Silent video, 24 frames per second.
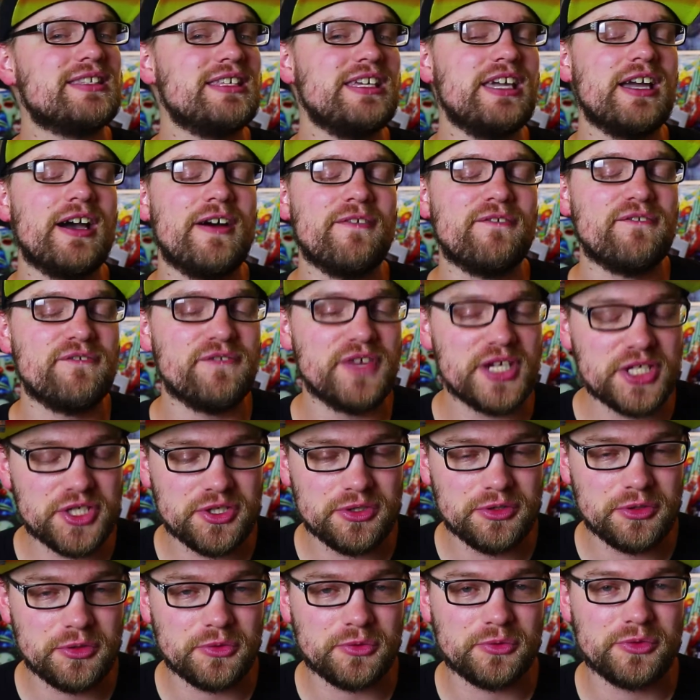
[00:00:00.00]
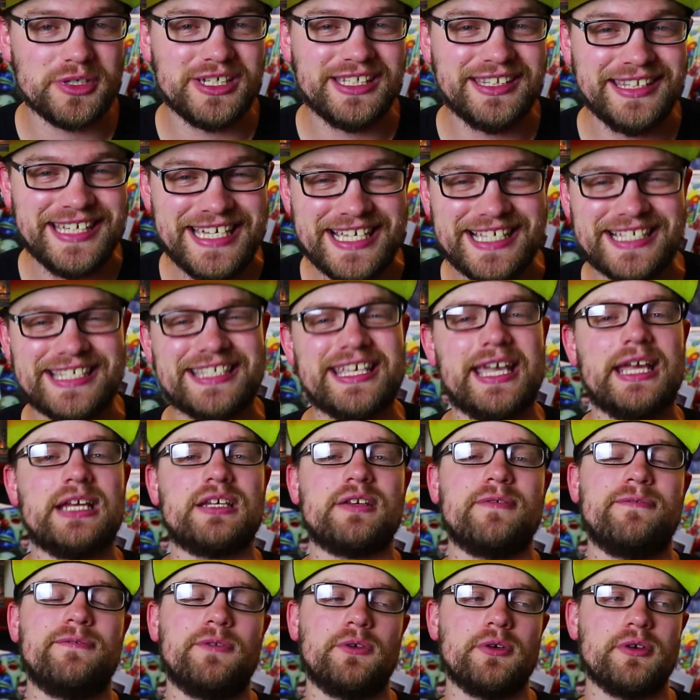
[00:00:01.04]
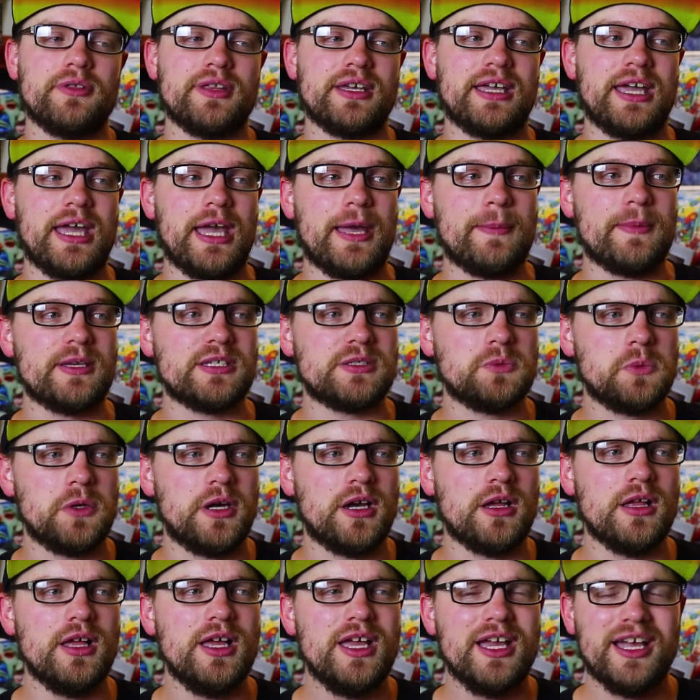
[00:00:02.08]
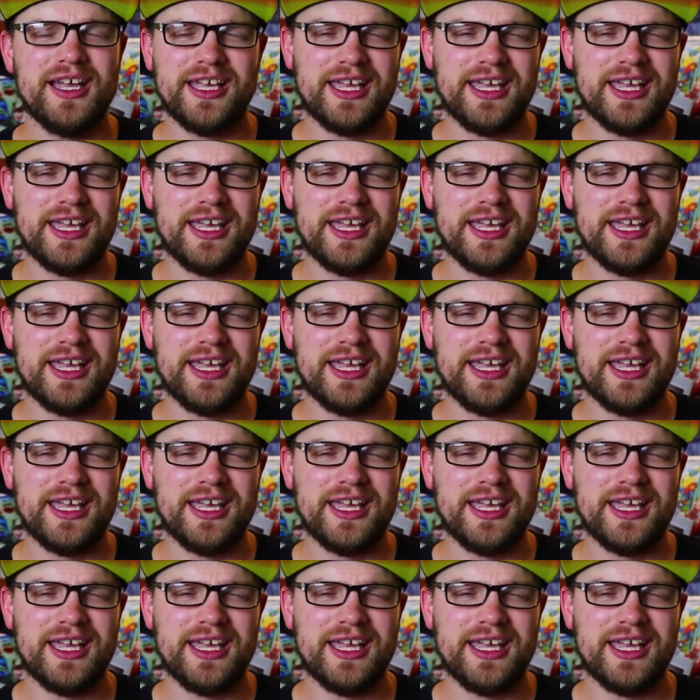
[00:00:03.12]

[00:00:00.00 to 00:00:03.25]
the official release date for the game as well.